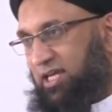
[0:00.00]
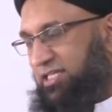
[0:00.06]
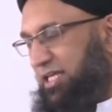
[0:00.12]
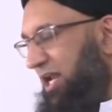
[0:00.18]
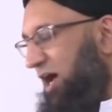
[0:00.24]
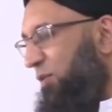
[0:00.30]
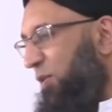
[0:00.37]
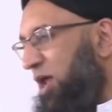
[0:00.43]
He
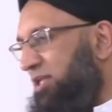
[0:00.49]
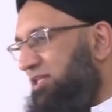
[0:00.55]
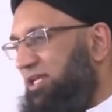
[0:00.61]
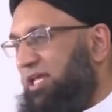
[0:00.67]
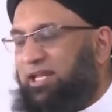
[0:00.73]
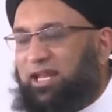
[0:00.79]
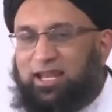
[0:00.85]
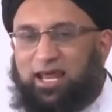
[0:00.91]
said, I
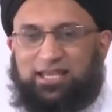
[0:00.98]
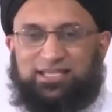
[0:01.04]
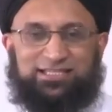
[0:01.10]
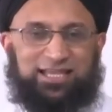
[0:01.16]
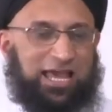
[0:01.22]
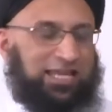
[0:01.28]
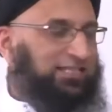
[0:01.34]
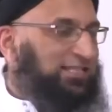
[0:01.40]
went in and I
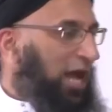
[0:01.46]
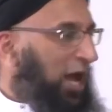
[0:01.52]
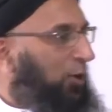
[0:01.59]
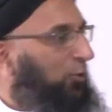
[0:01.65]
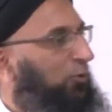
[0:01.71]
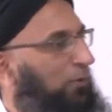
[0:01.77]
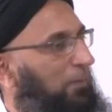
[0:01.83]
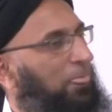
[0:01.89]
sat
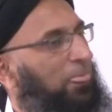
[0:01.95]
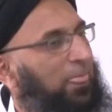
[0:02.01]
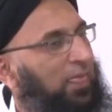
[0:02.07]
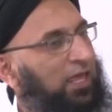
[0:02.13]
down